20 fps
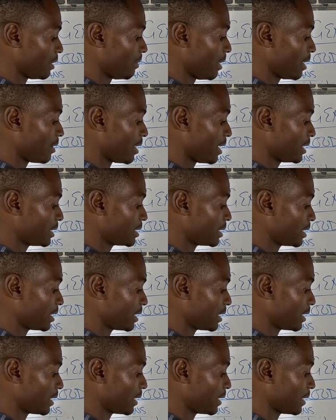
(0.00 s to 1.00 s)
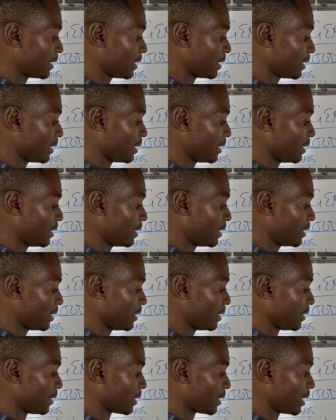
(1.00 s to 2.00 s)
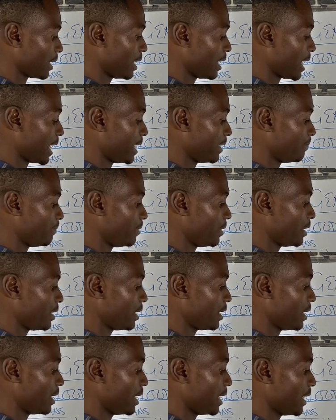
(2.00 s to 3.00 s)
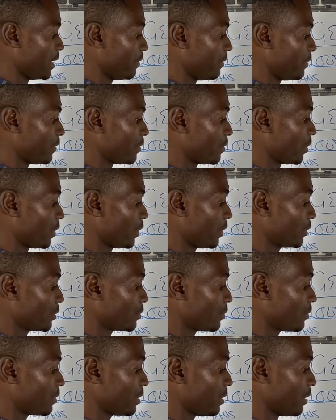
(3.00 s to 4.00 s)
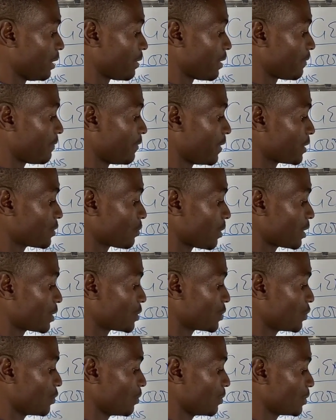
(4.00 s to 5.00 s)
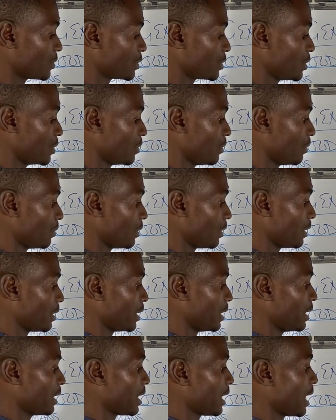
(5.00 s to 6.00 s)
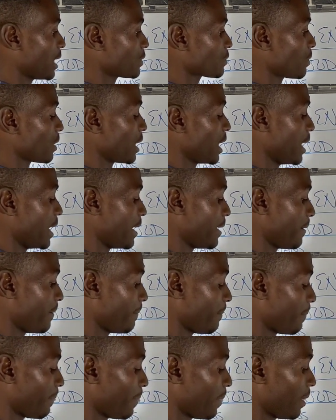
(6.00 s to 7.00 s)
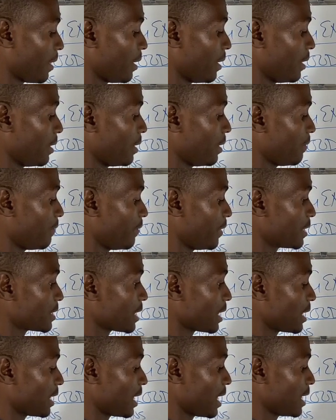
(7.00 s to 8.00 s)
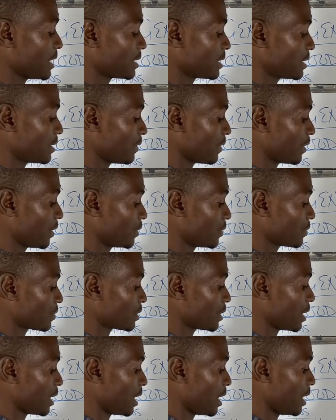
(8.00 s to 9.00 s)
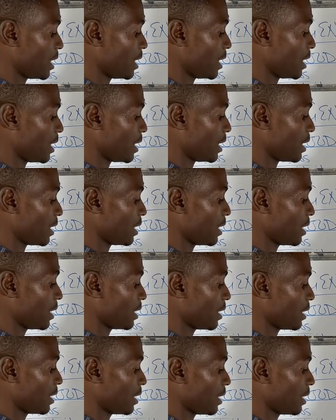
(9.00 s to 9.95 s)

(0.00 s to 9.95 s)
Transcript: Am I right? Yes. Okay, AB. We go to the first one still, then the last one, right? First and last, we're going to say